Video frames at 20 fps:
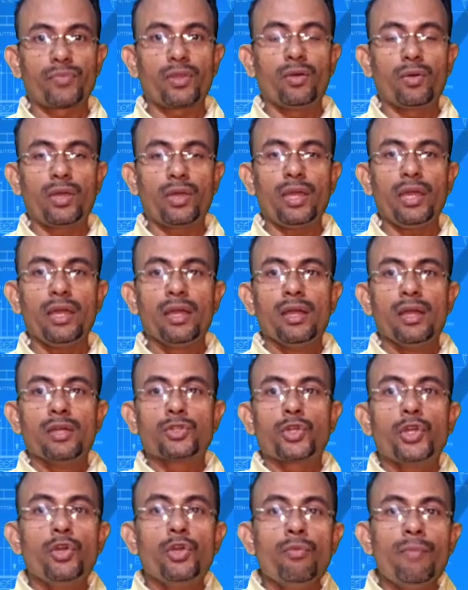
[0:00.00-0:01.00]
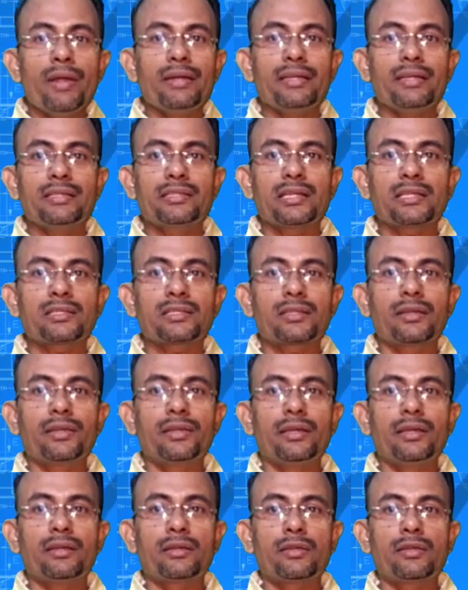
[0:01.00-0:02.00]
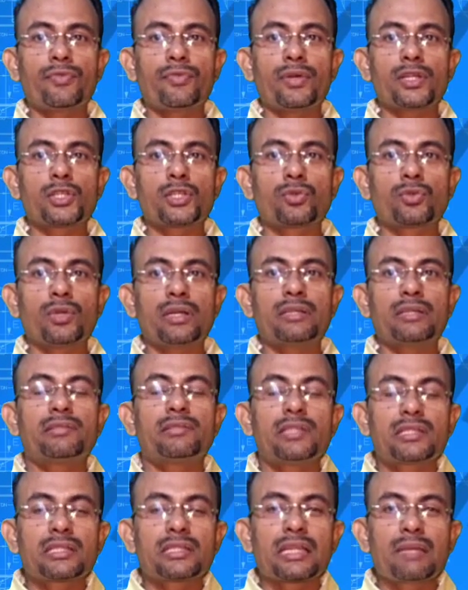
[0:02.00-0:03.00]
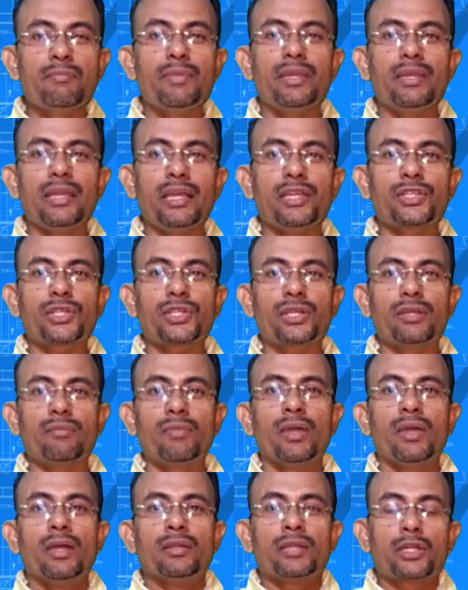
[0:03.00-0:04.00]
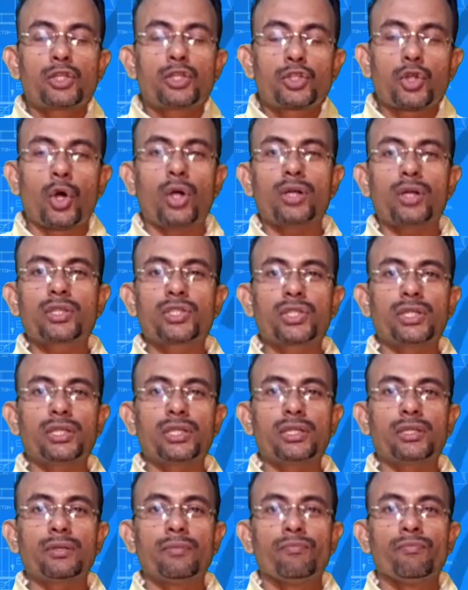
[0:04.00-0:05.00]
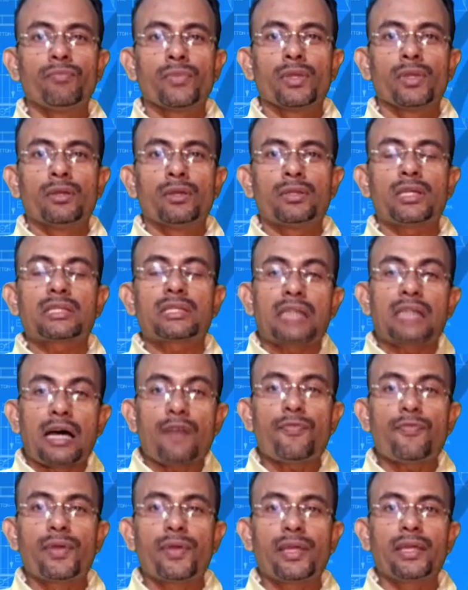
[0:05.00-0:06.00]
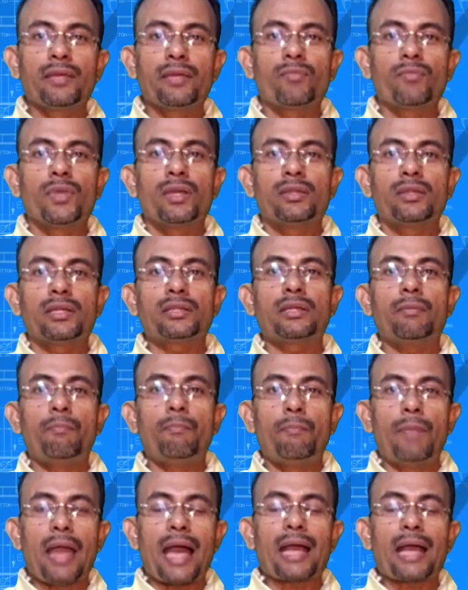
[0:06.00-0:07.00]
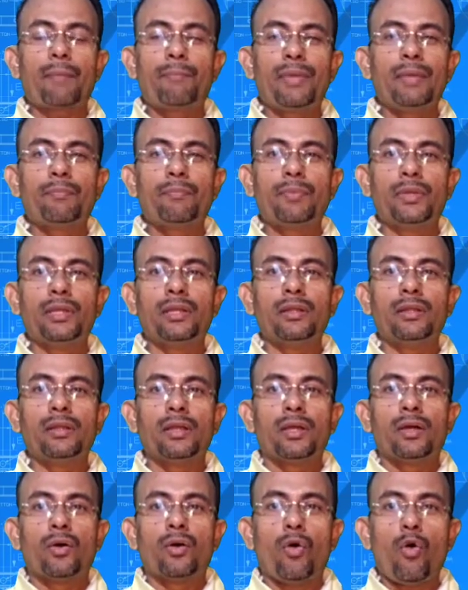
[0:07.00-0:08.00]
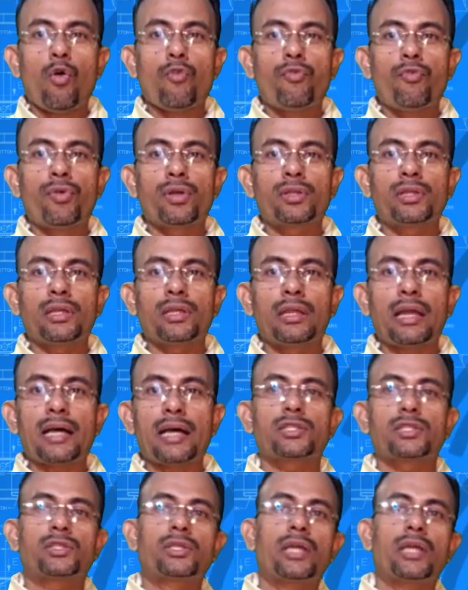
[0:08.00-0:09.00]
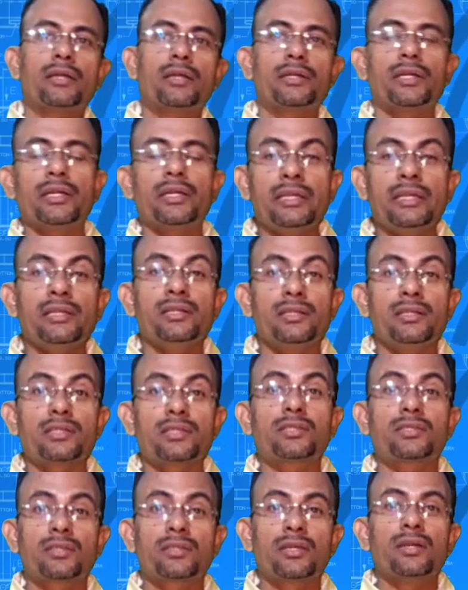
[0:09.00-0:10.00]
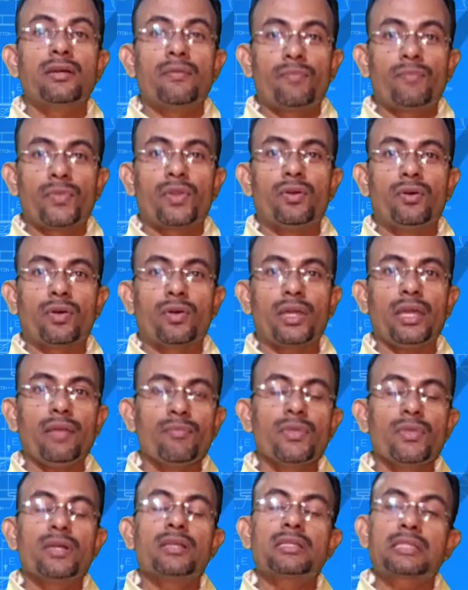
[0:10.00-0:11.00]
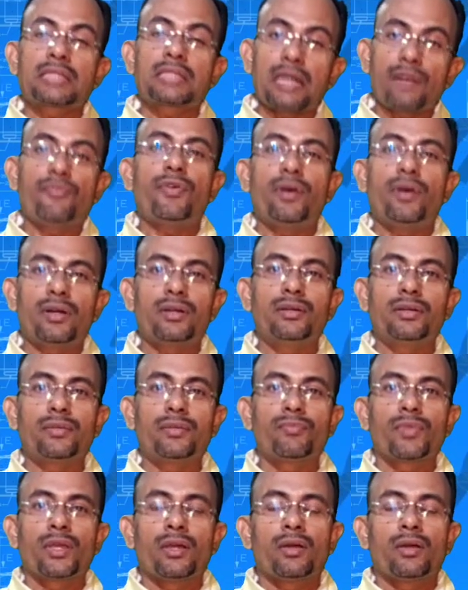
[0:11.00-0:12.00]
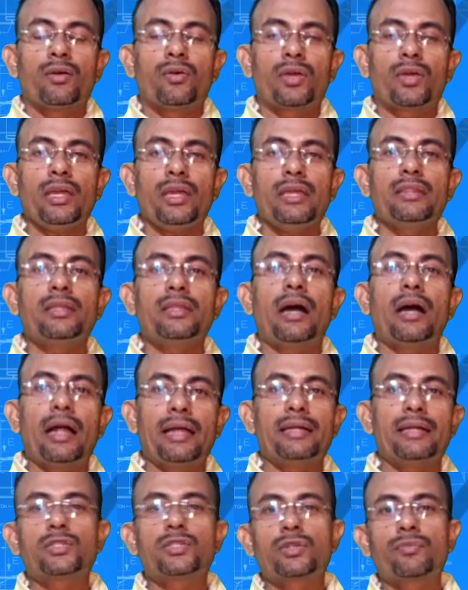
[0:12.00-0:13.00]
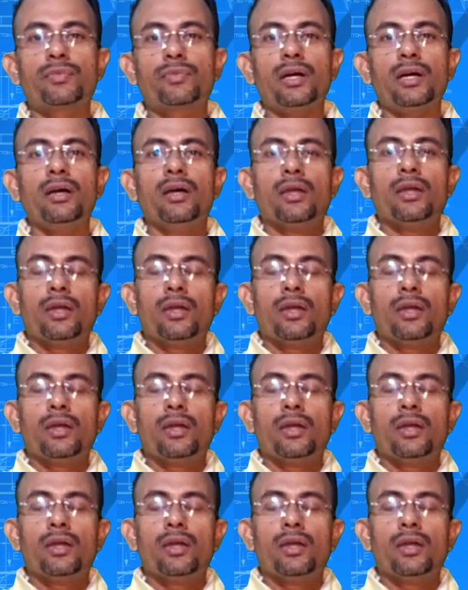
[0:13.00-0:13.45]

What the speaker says: Okay, so human disaster here refers to the discrimination, the torture, the suffering that the black people over the last 300 years, okay, suffered, okay, in the hands of the